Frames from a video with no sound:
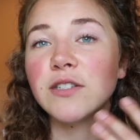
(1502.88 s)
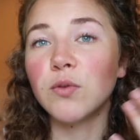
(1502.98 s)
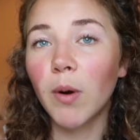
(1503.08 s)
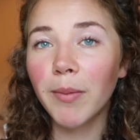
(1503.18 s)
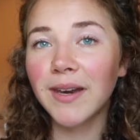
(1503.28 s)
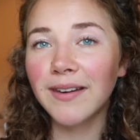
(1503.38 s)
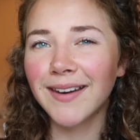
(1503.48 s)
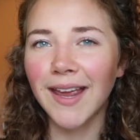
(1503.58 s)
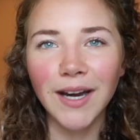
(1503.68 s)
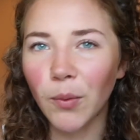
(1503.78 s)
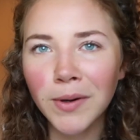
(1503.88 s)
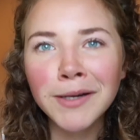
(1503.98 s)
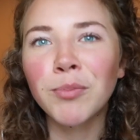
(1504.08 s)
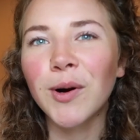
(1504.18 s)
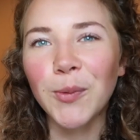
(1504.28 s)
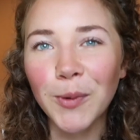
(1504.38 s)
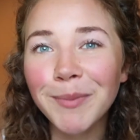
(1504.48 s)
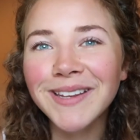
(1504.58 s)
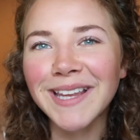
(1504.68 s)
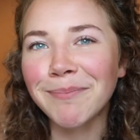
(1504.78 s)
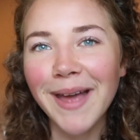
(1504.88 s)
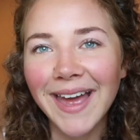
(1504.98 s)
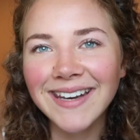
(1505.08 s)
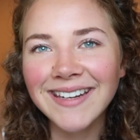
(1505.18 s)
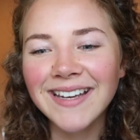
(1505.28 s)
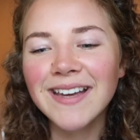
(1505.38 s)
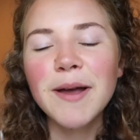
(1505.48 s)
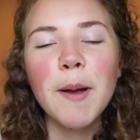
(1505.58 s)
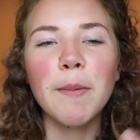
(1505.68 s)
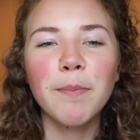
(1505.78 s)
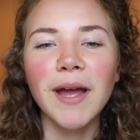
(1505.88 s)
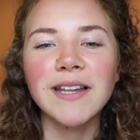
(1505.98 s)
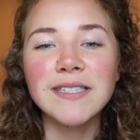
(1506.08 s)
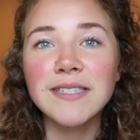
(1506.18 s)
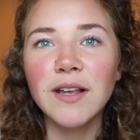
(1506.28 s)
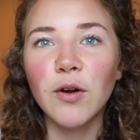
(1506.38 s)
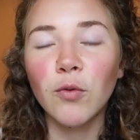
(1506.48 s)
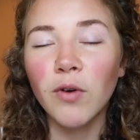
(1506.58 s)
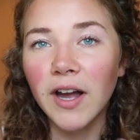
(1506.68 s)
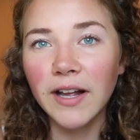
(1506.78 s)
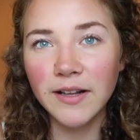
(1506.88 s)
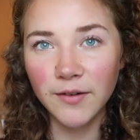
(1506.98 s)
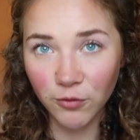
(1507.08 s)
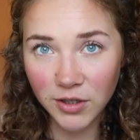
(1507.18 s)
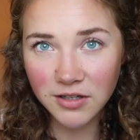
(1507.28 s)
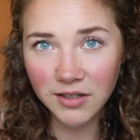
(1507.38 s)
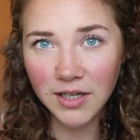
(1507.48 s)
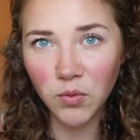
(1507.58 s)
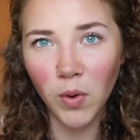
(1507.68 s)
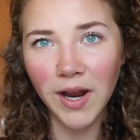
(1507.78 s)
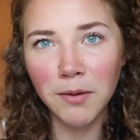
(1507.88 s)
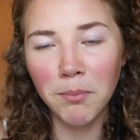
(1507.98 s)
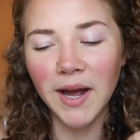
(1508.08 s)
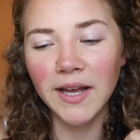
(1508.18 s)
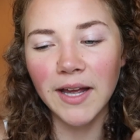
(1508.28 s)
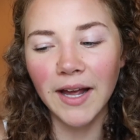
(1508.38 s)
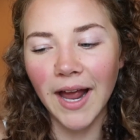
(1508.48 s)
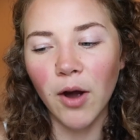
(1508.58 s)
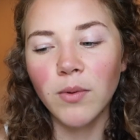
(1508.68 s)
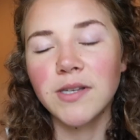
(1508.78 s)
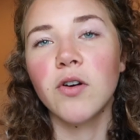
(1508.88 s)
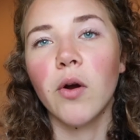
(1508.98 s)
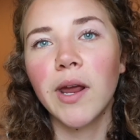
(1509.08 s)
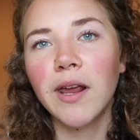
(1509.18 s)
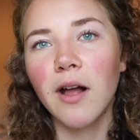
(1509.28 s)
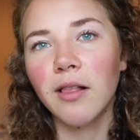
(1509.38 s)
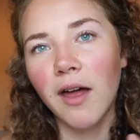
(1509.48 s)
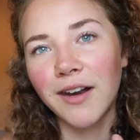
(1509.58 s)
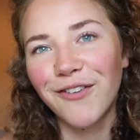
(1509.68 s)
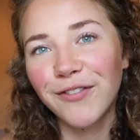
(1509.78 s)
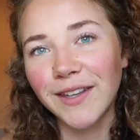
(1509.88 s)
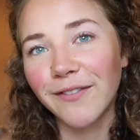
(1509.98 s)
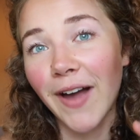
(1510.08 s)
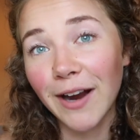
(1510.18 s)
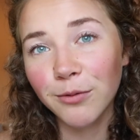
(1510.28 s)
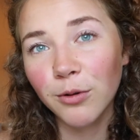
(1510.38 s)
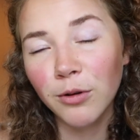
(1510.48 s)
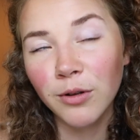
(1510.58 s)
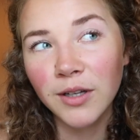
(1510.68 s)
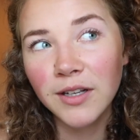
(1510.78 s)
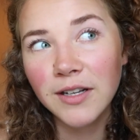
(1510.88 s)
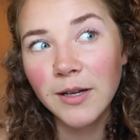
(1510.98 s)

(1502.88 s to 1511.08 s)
I do women, and I wanted more women than men. But originally, when my account was growing, a lot of the viral